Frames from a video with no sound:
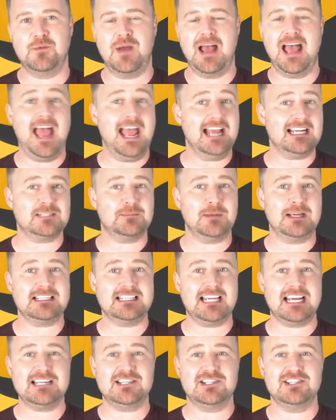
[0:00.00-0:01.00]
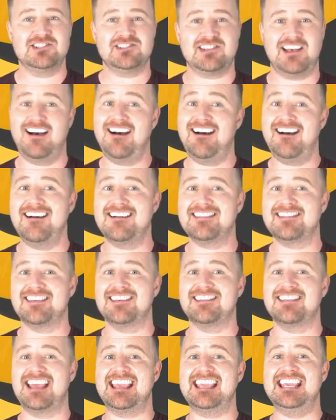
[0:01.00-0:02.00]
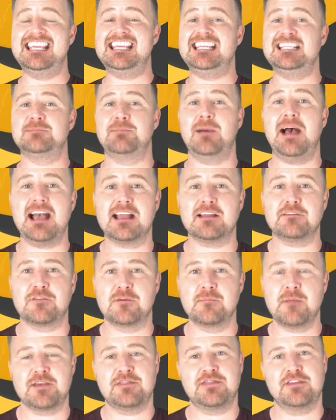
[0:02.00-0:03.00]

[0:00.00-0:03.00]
where expectations are that they ease back from a